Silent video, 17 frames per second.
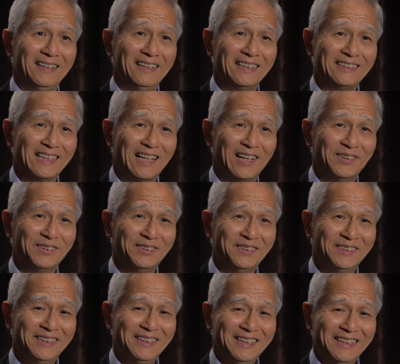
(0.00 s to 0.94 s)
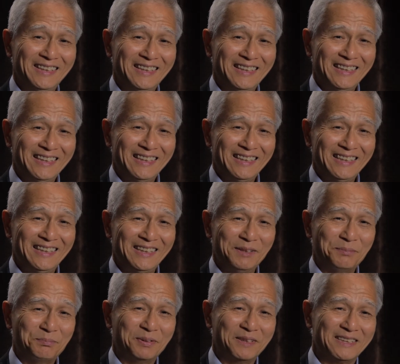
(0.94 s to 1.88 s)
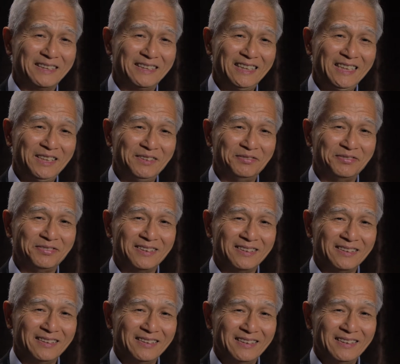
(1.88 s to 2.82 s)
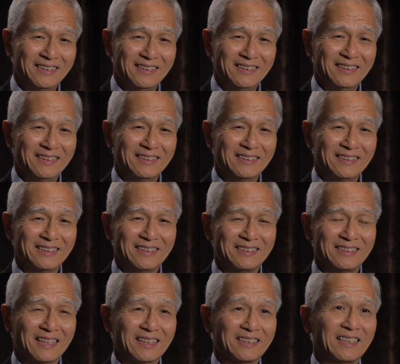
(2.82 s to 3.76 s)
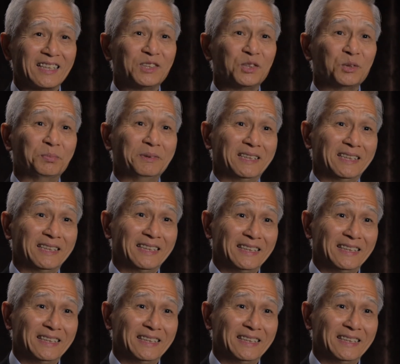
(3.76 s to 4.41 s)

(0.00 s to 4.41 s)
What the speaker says: That's how he perceived success to be.